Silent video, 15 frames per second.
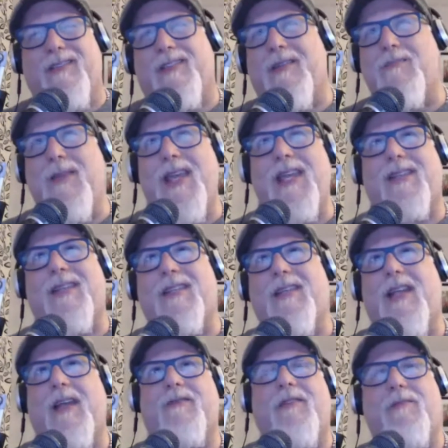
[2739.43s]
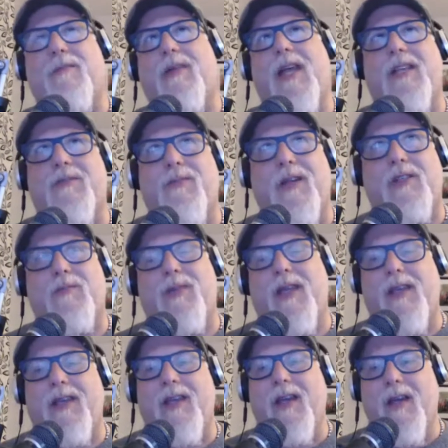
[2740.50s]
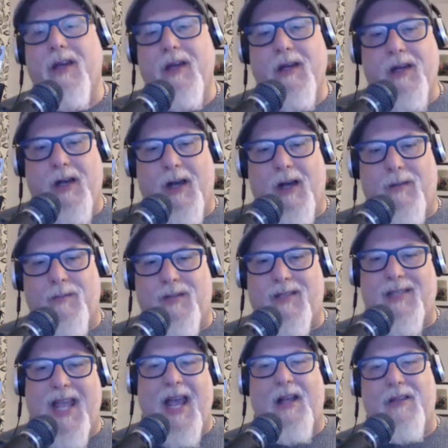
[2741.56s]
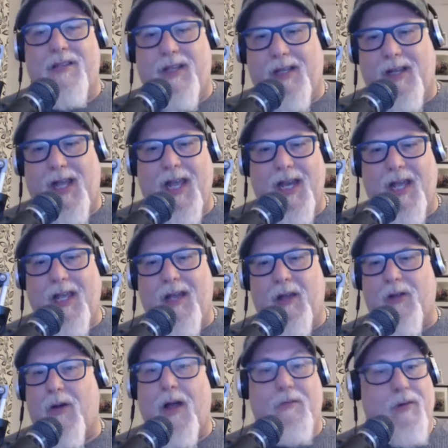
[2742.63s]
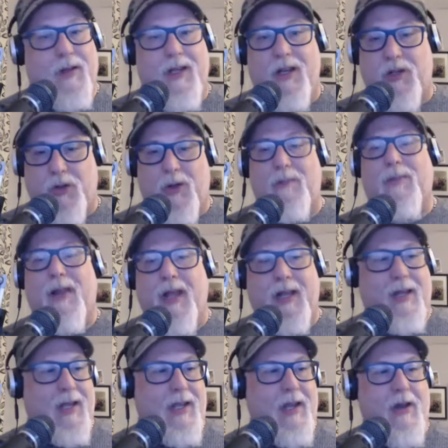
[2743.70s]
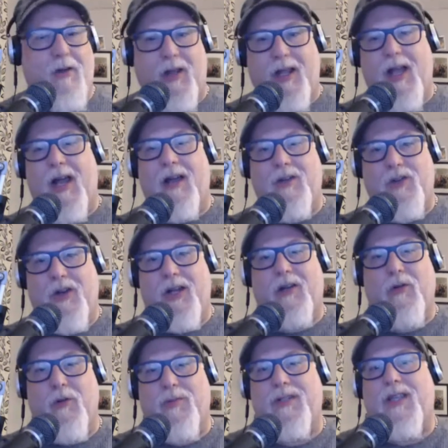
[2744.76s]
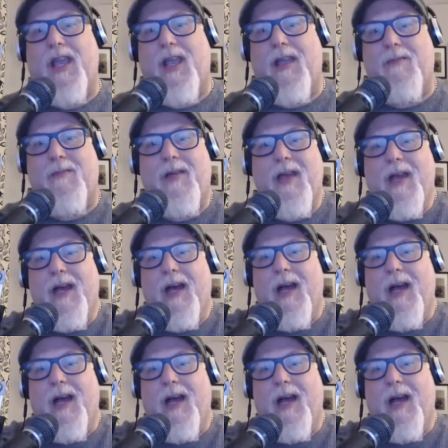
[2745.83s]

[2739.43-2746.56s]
To me, it doesn't have to as much be sounds and lighting, although I really enjoyed playing, like, you know, like Andre Krupa's game.